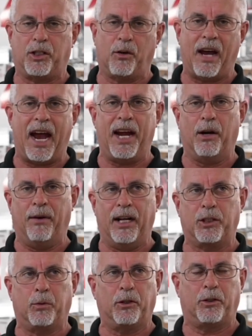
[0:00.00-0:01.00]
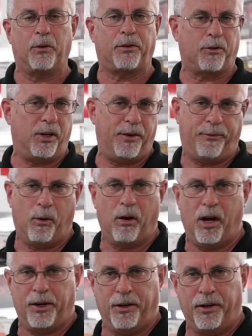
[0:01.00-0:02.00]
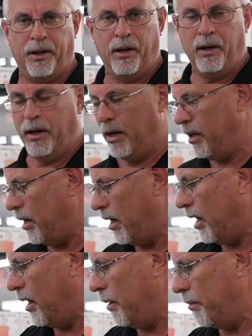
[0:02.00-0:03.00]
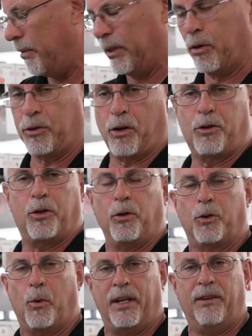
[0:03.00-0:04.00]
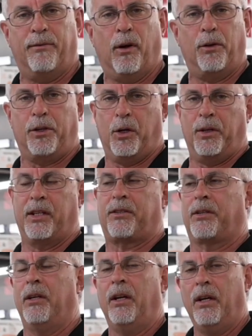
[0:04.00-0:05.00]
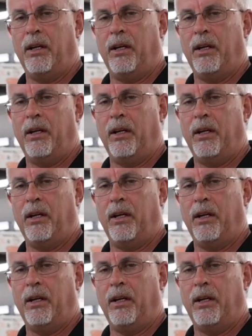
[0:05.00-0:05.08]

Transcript: Your higher ends will do 3400, but those are 220 volt units.